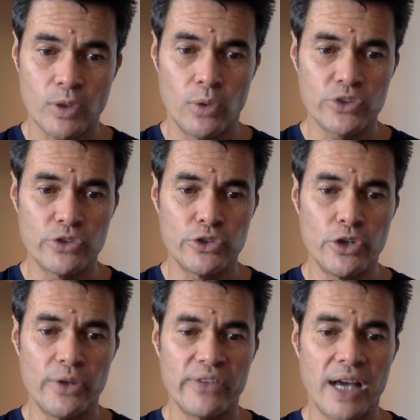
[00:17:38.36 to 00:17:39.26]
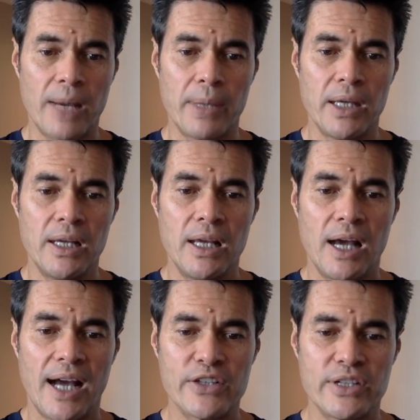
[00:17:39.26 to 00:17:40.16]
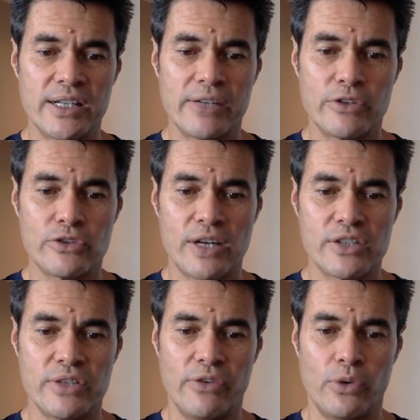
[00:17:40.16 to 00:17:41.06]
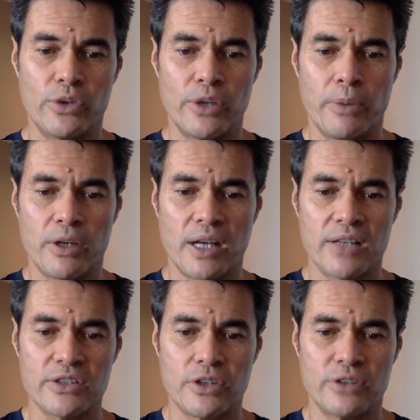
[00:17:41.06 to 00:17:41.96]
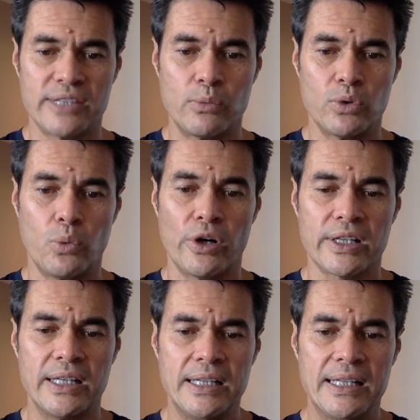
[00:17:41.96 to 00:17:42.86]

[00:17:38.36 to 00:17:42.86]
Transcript: Also, do you know if the hub hygiene and hero strategy for audio podcast content would work?